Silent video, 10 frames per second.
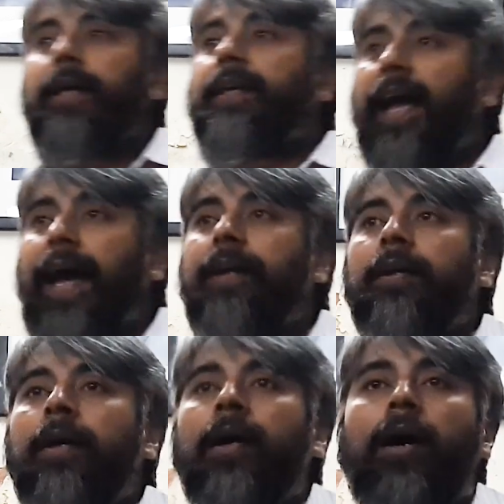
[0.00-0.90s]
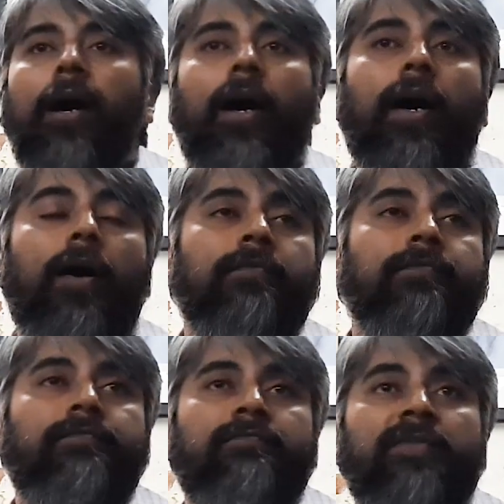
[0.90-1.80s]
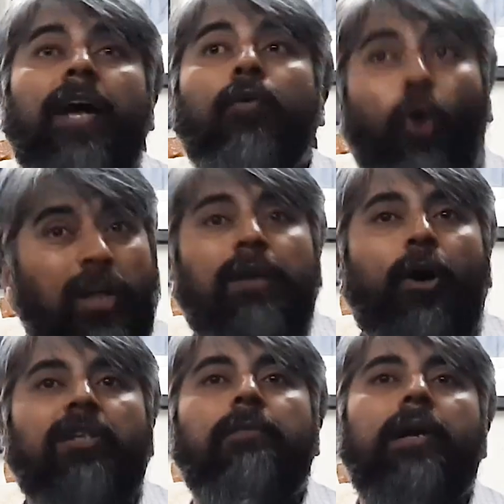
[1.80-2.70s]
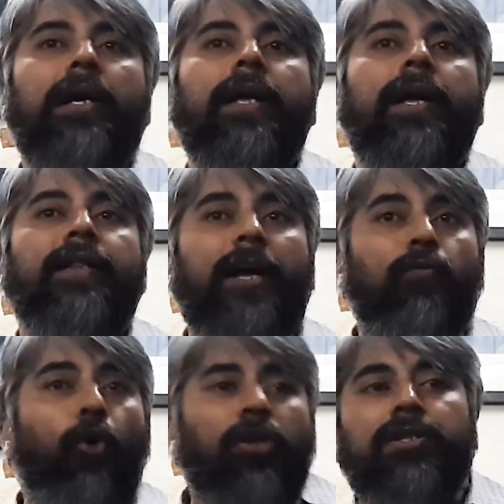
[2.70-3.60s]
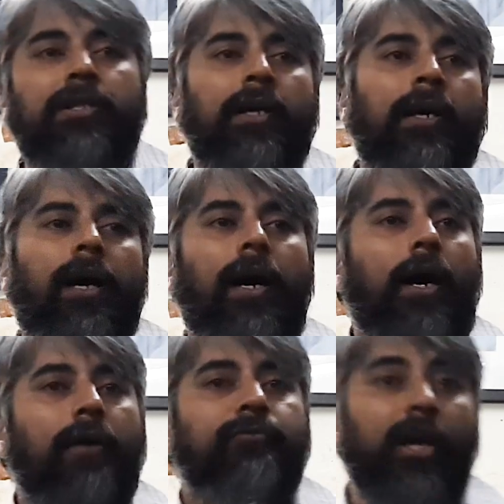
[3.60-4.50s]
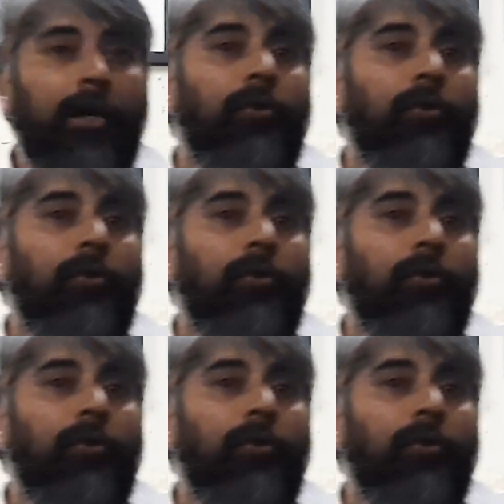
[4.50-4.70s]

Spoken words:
yet there was a possibility, there was trade